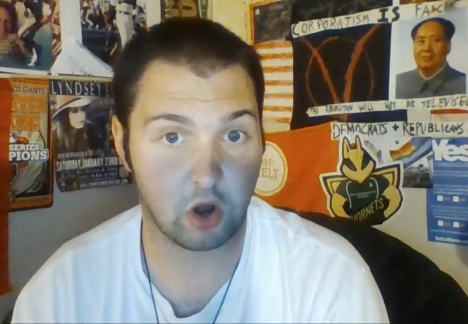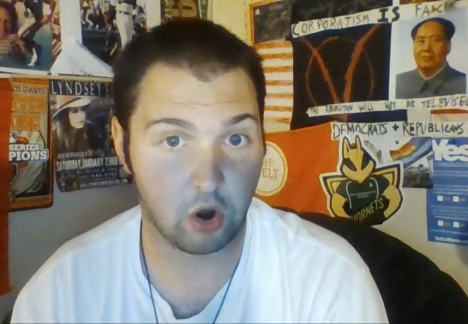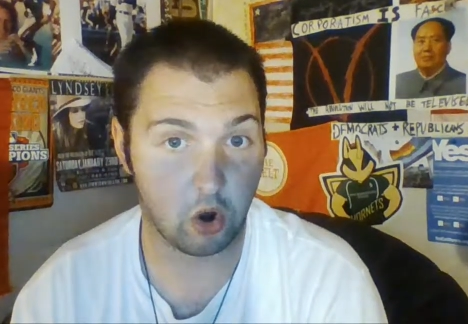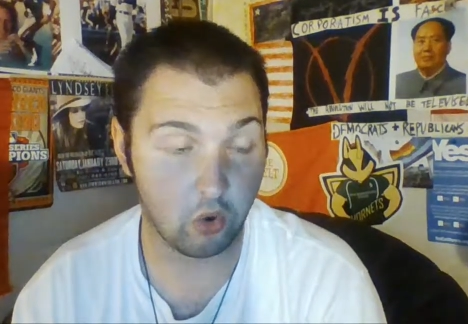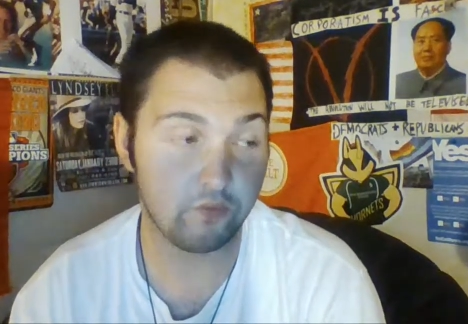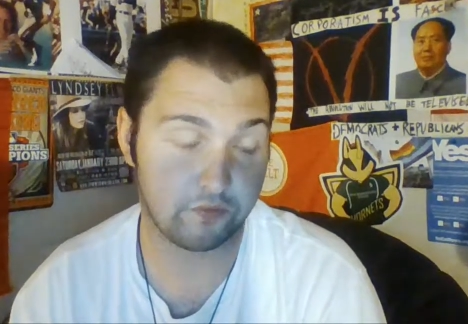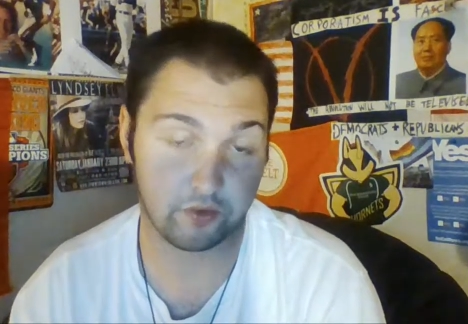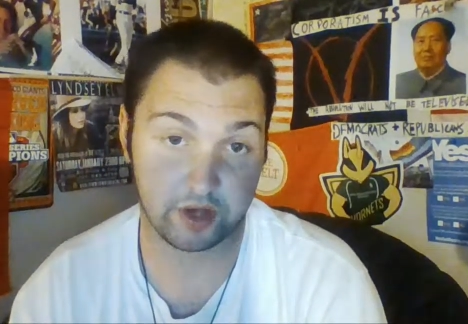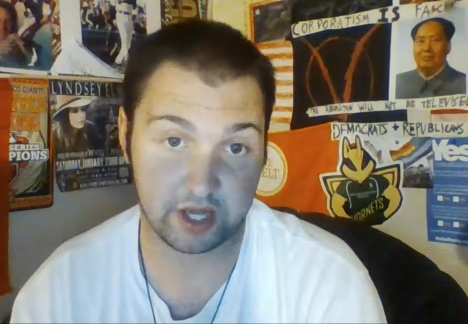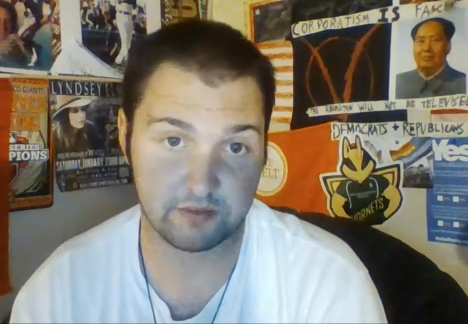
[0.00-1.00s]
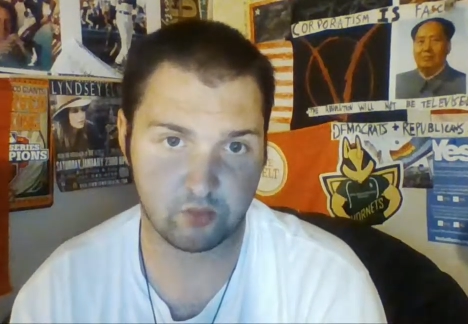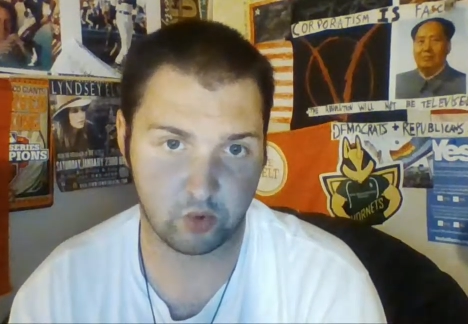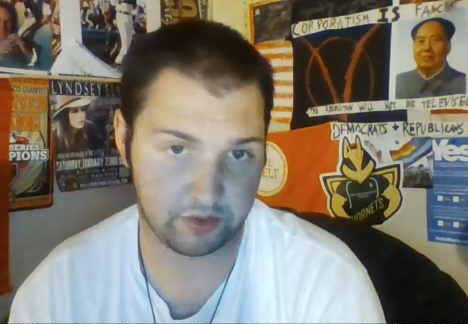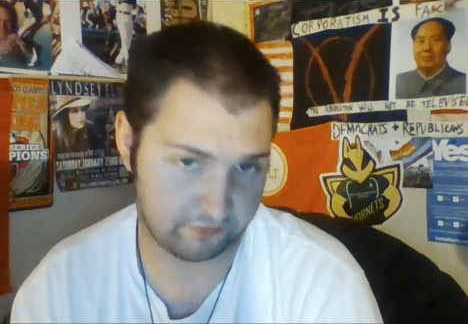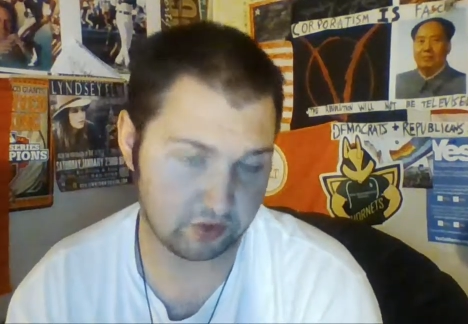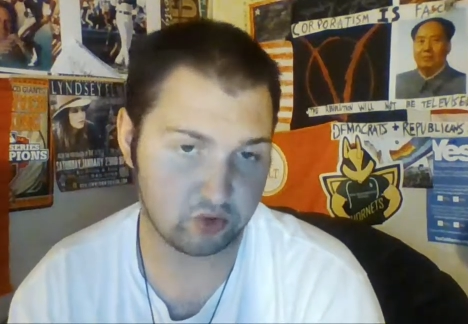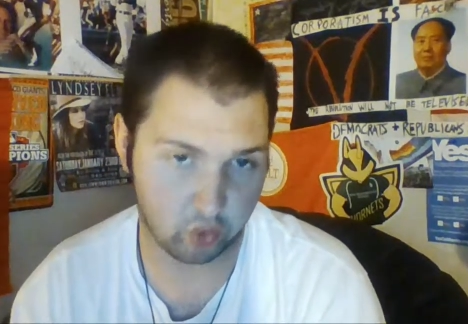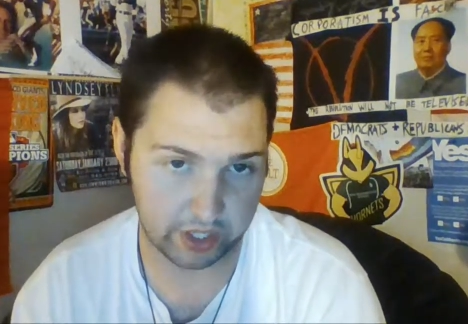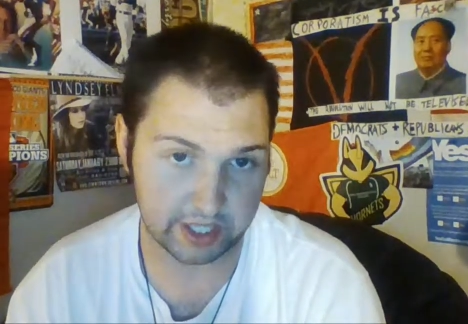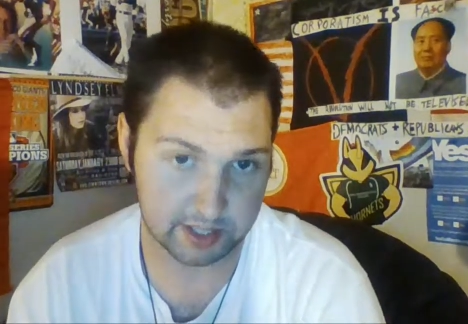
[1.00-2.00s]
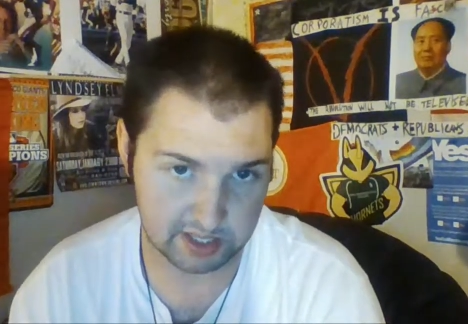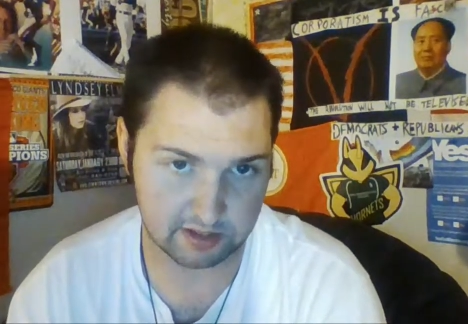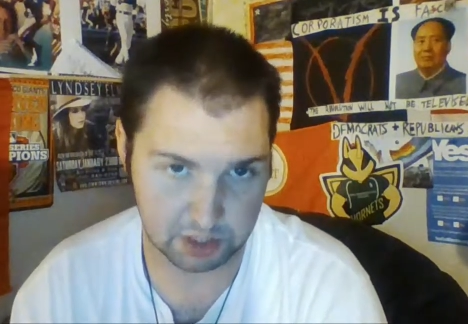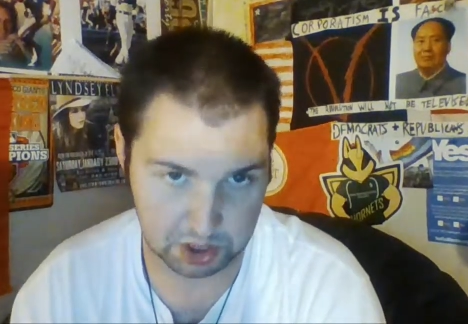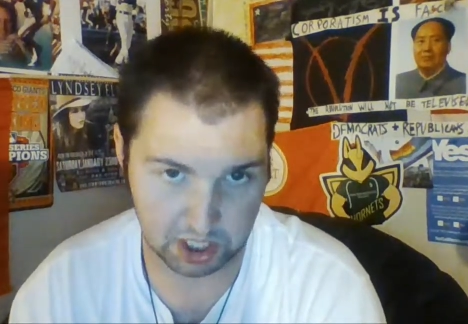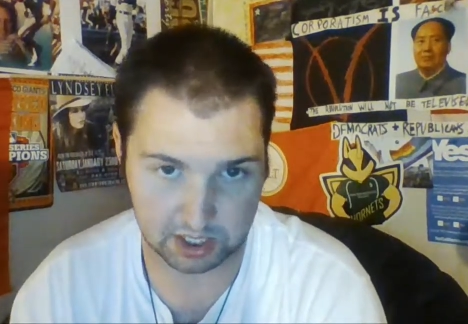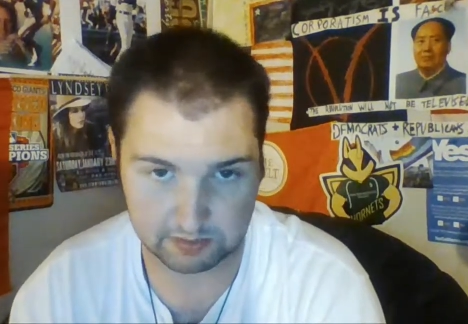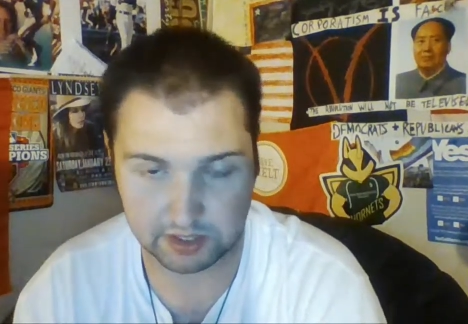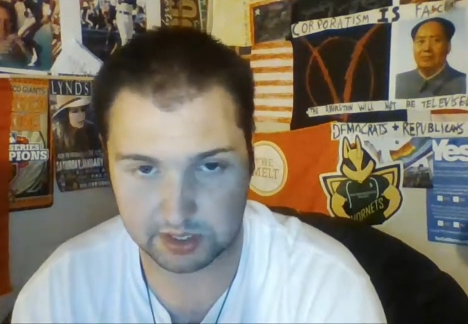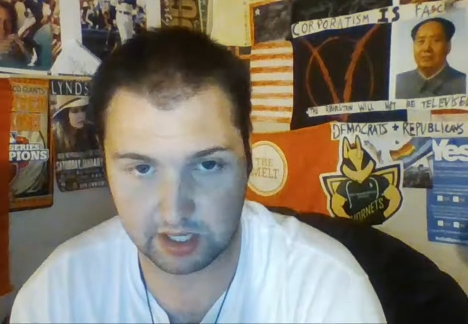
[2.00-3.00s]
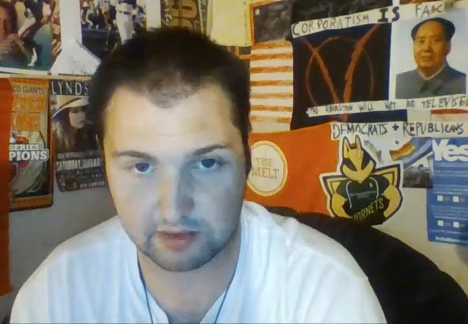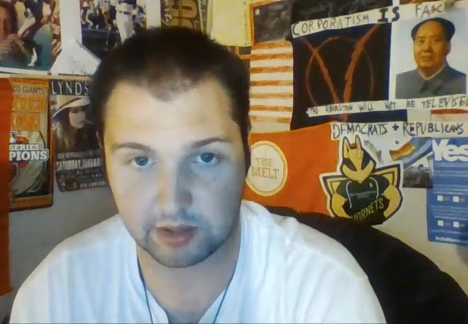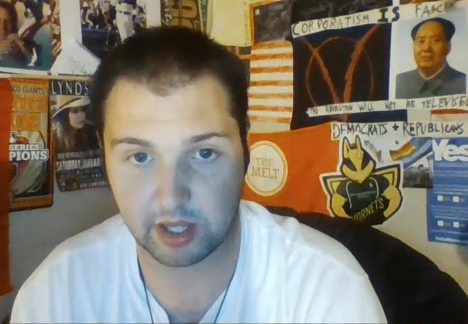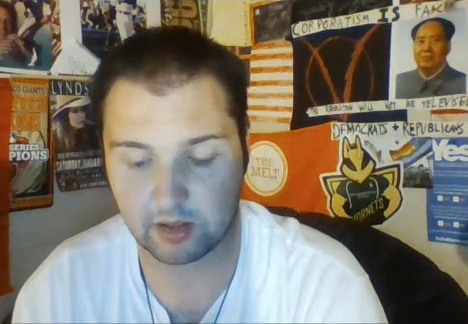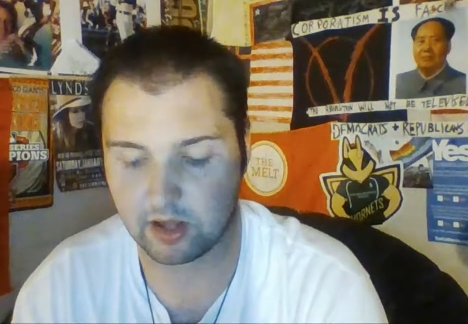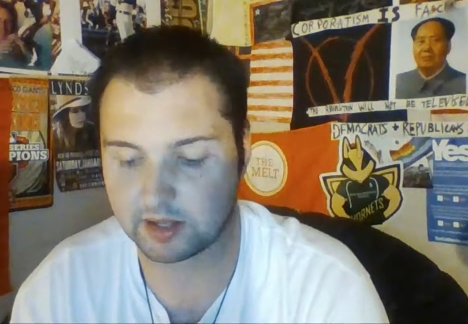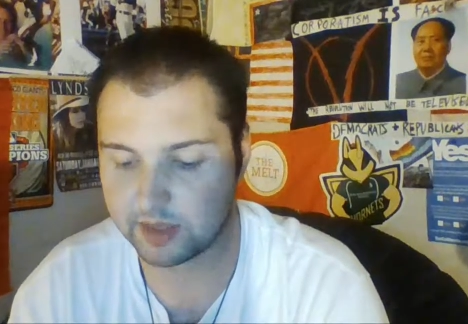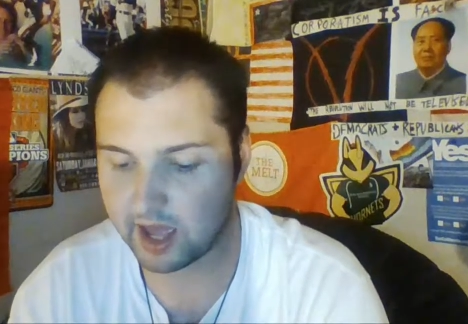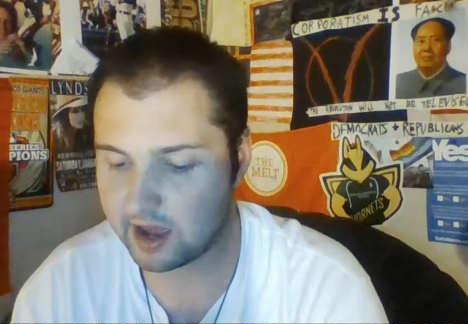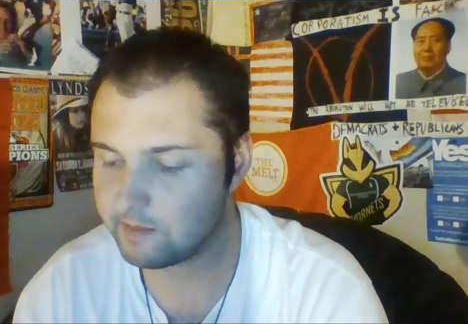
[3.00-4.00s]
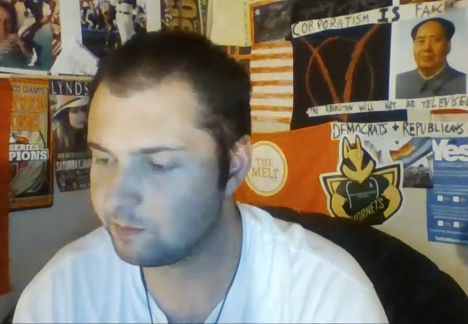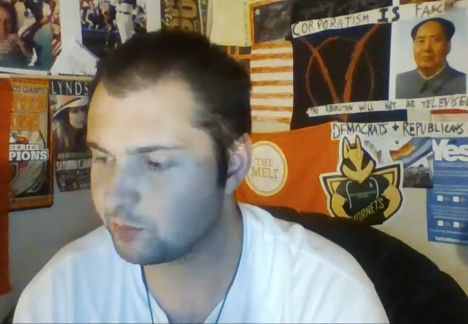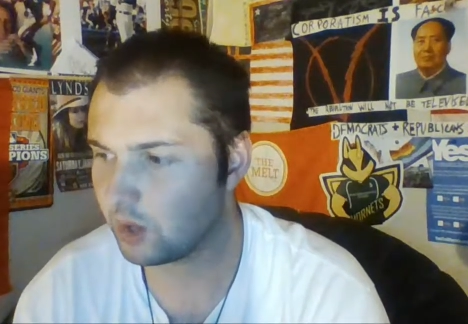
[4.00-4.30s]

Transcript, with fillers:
Speaker 1: hopefully, with a few tweaks and adjustments and everything like that,